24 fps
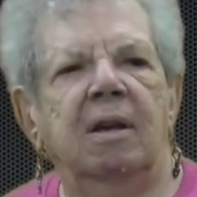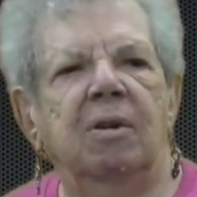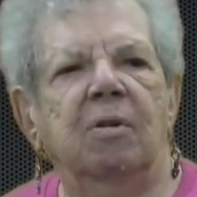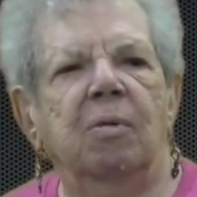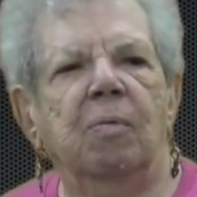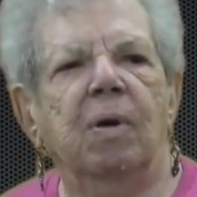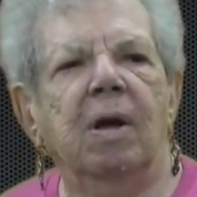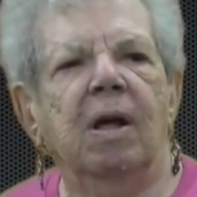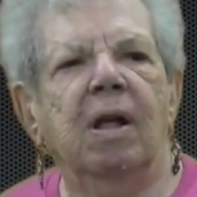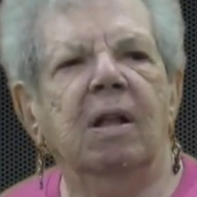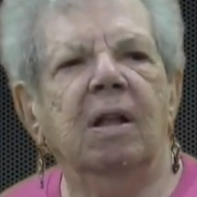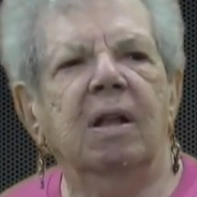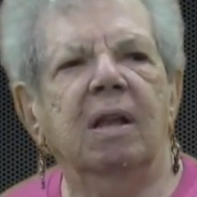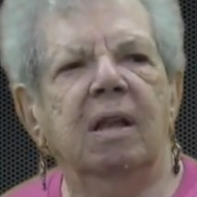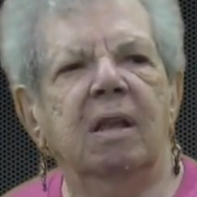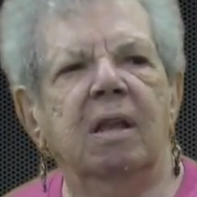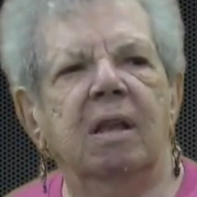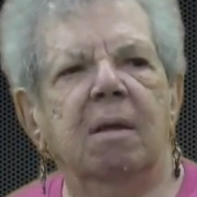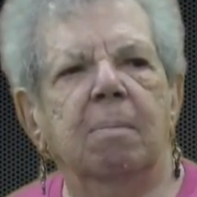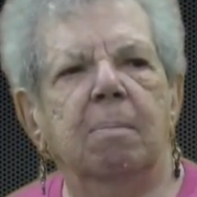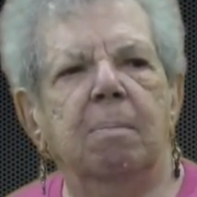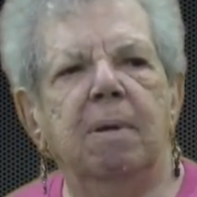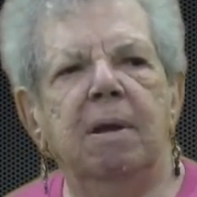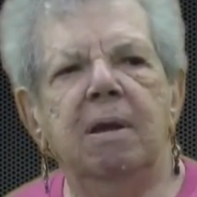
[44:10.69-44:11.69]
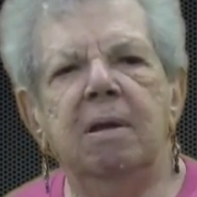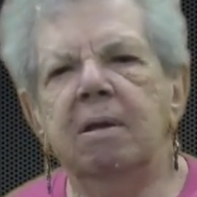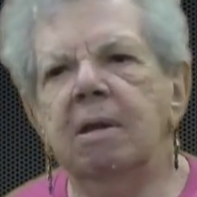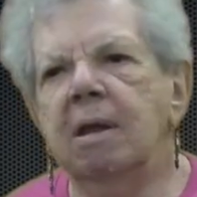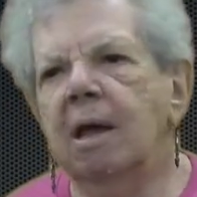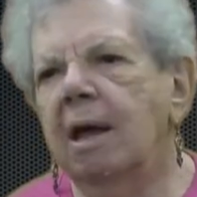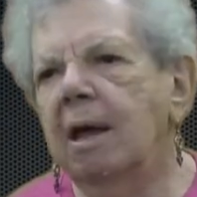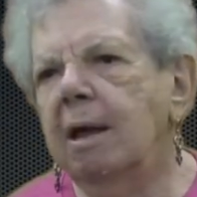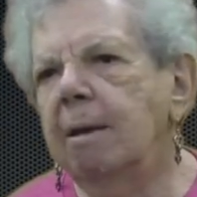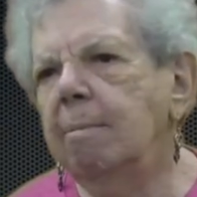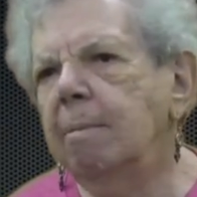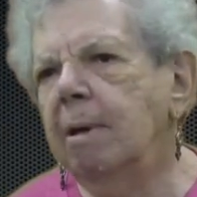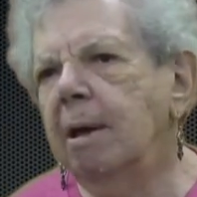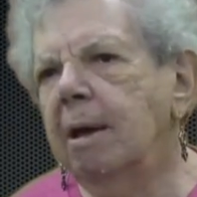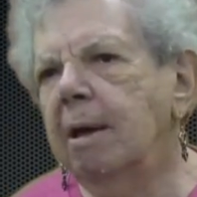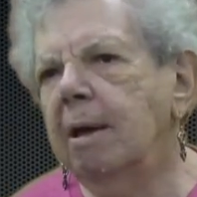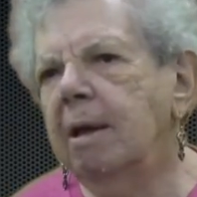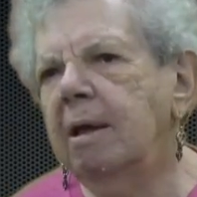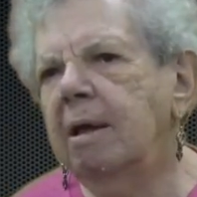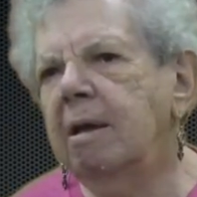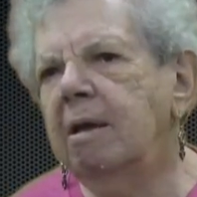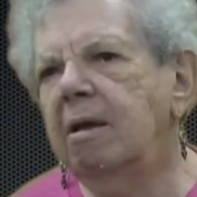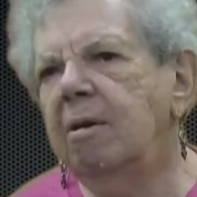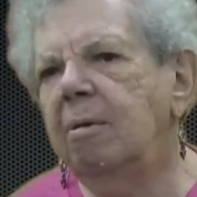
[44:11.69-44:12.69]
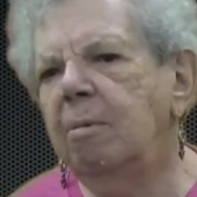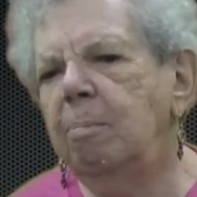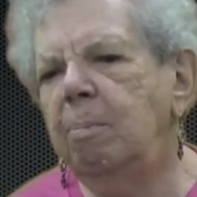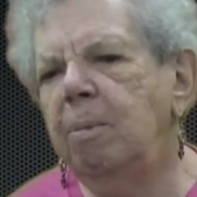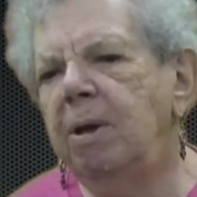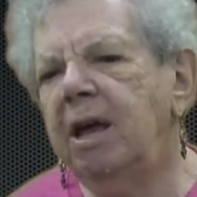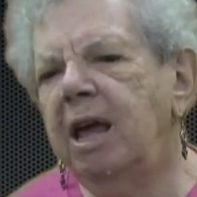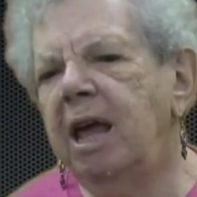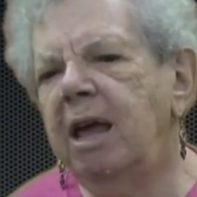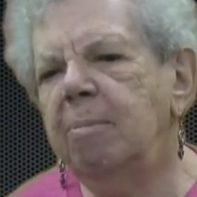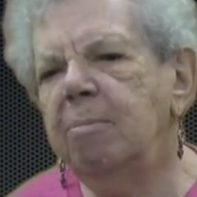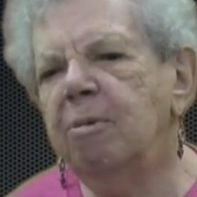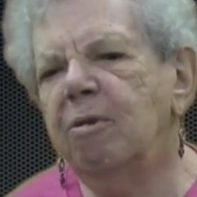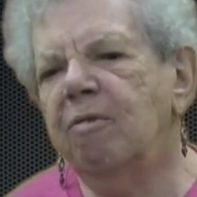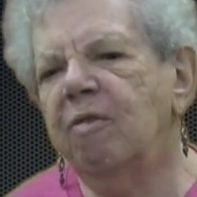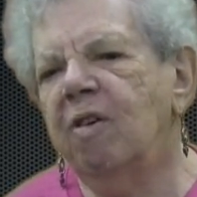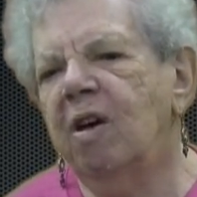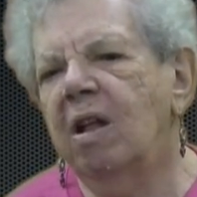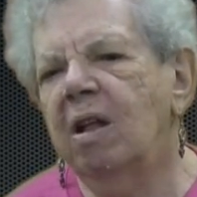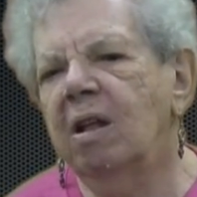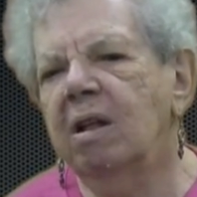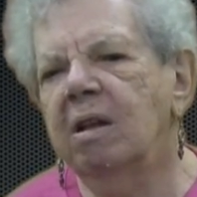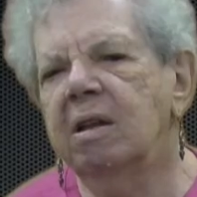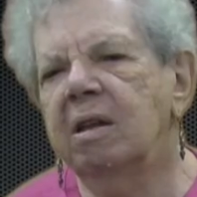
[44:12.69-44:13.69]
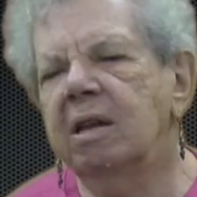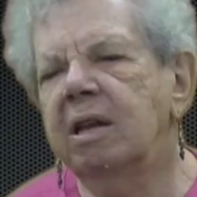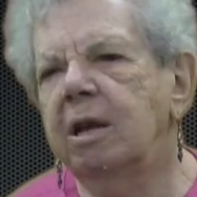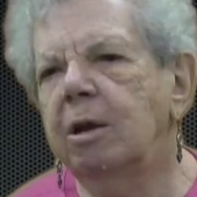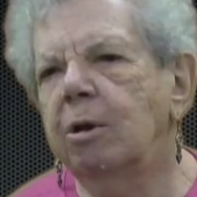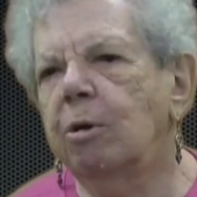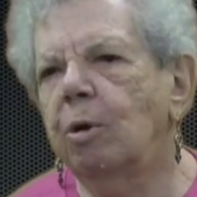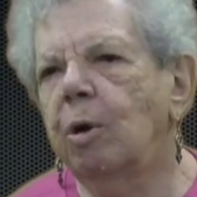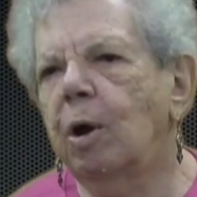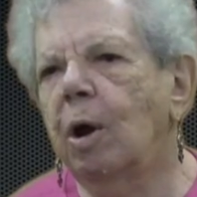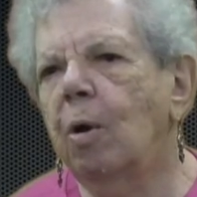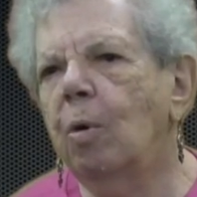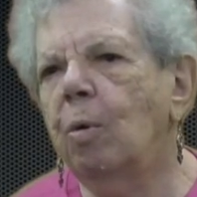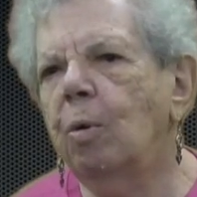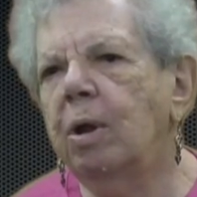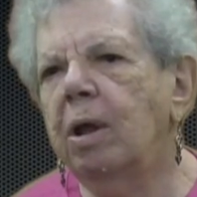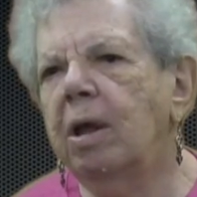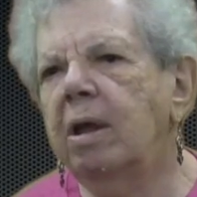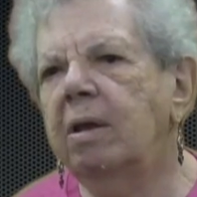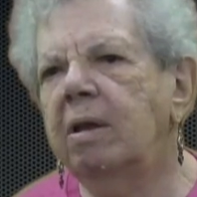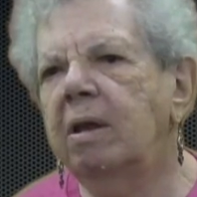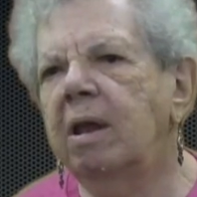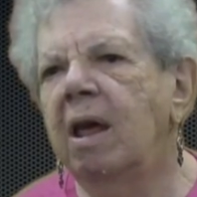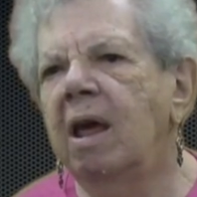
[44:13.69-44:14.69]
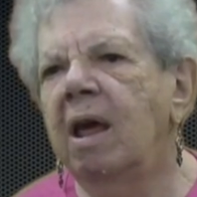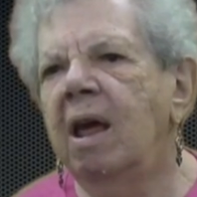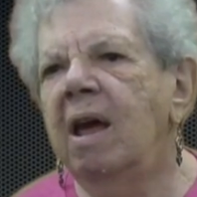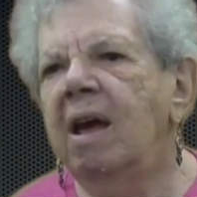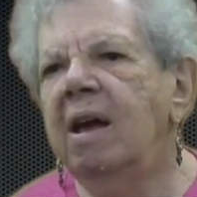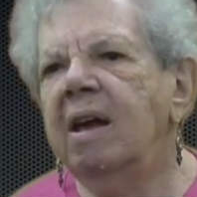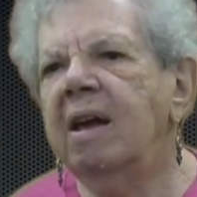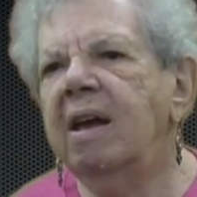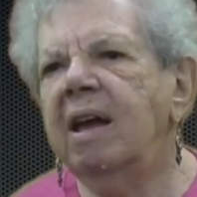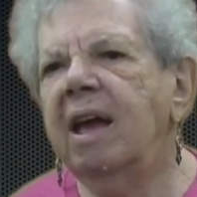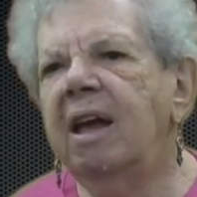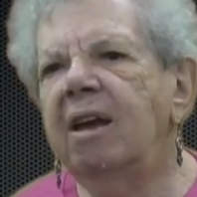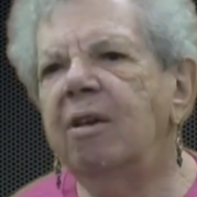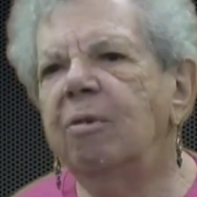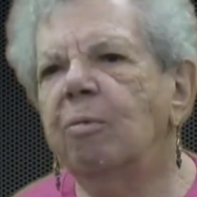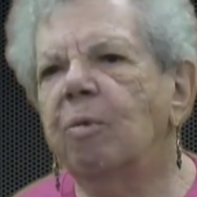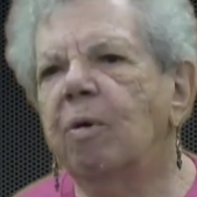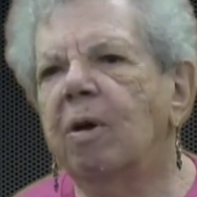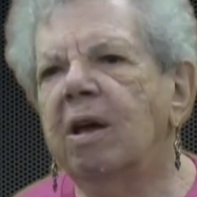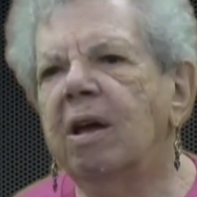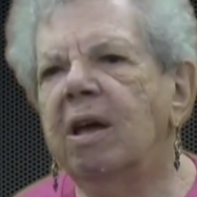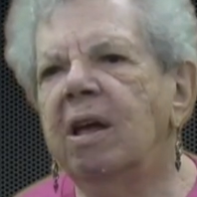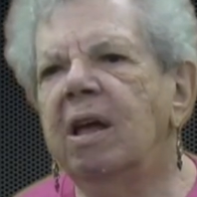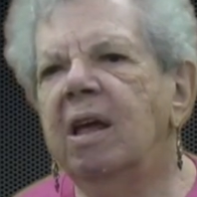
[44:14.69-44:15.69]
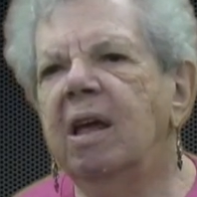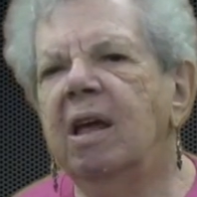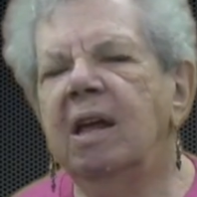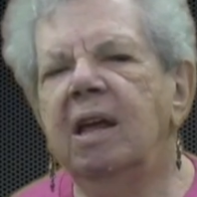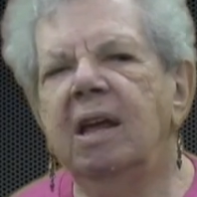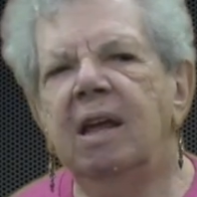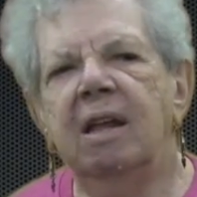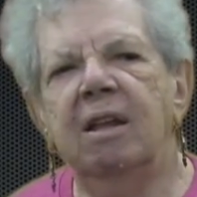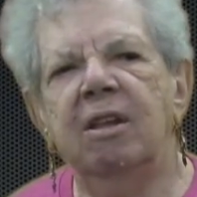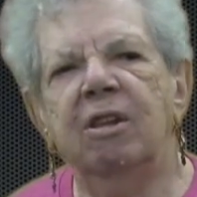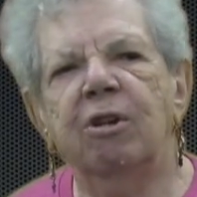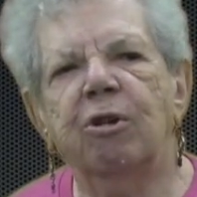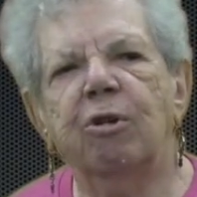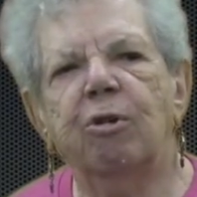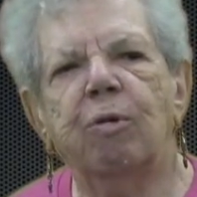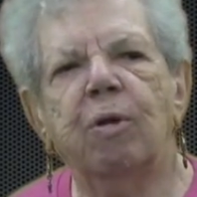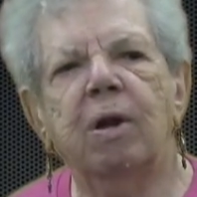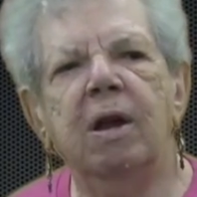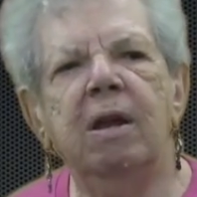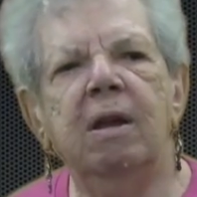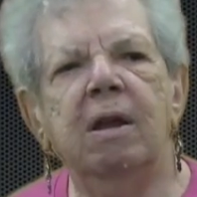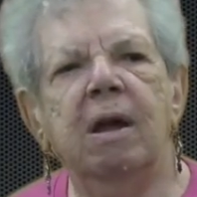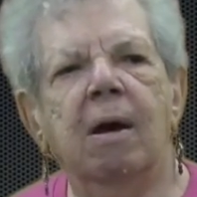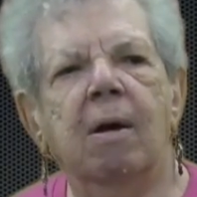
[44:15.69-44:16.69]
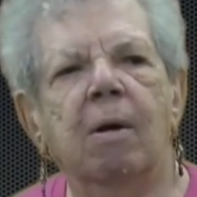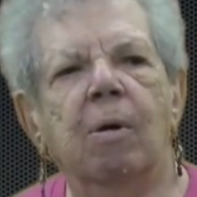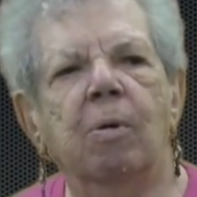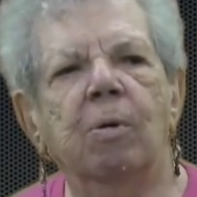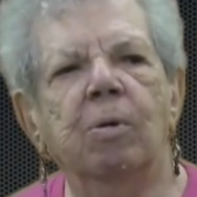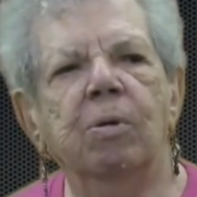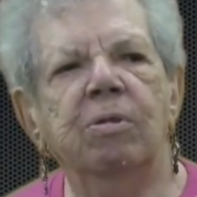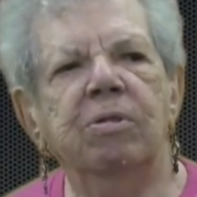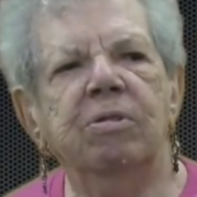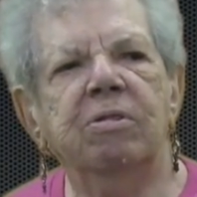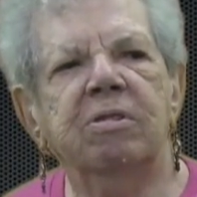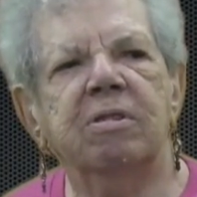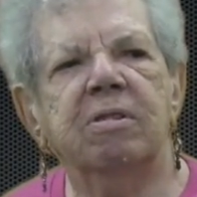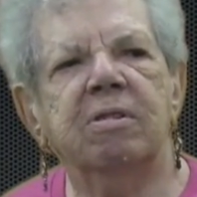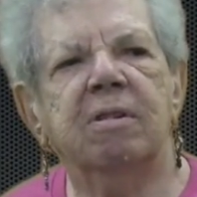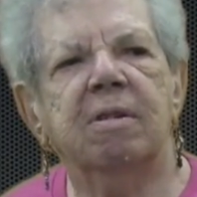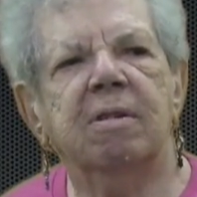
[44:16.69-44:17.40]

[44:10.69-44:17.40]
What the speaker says: Well, in the meantime, I became a volunteer out at Gateway in the greenhouse.